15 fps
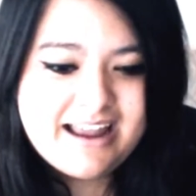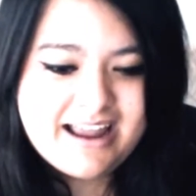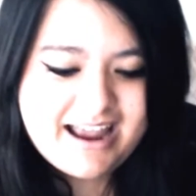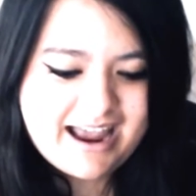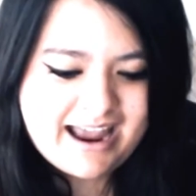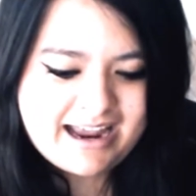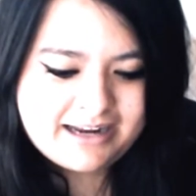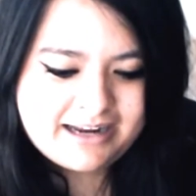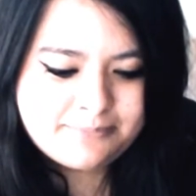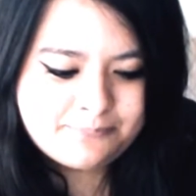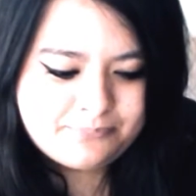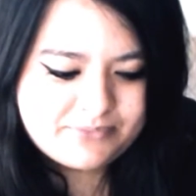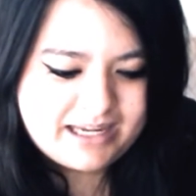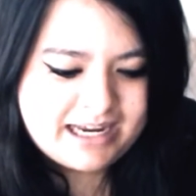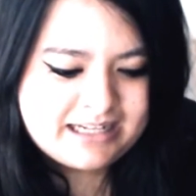
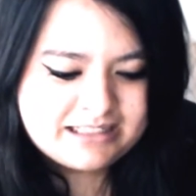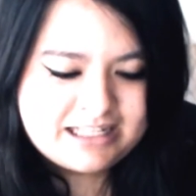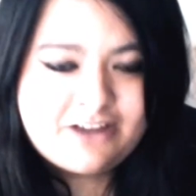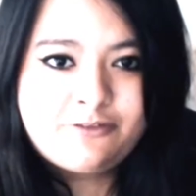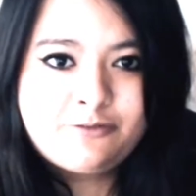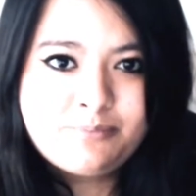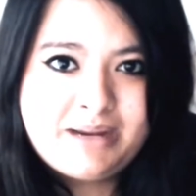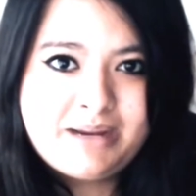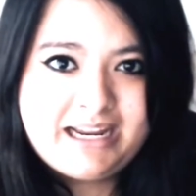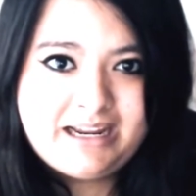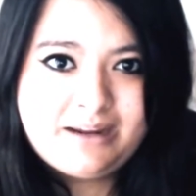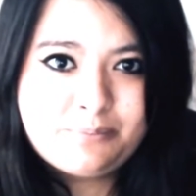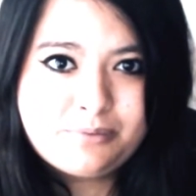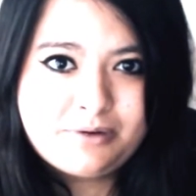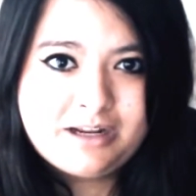And it left
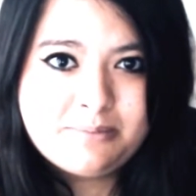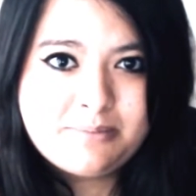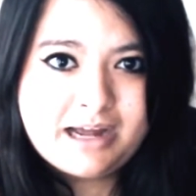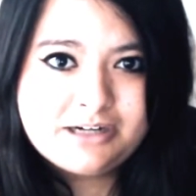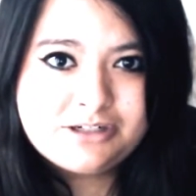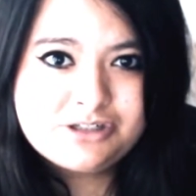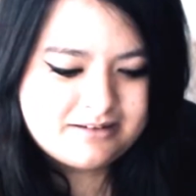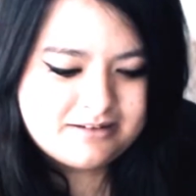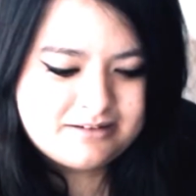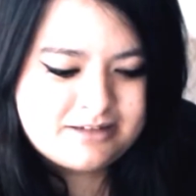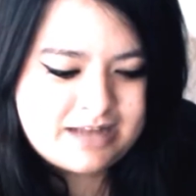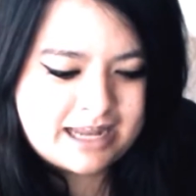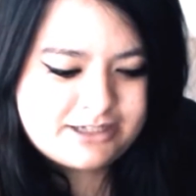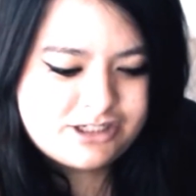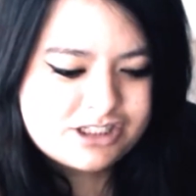me pretty much
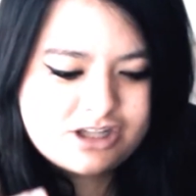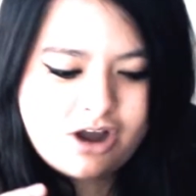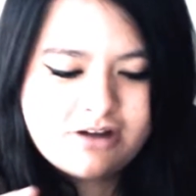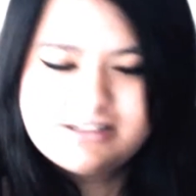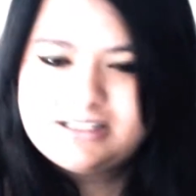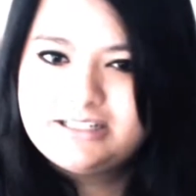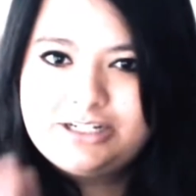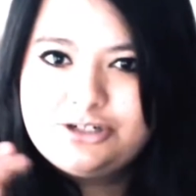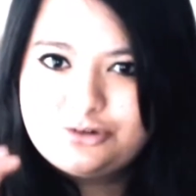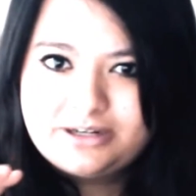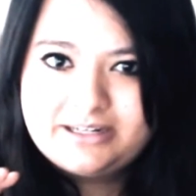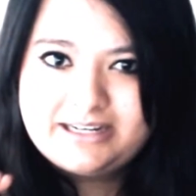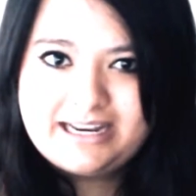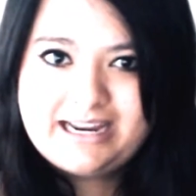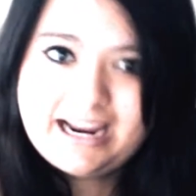like just constantly
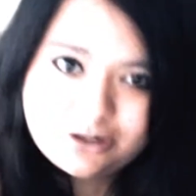drinking.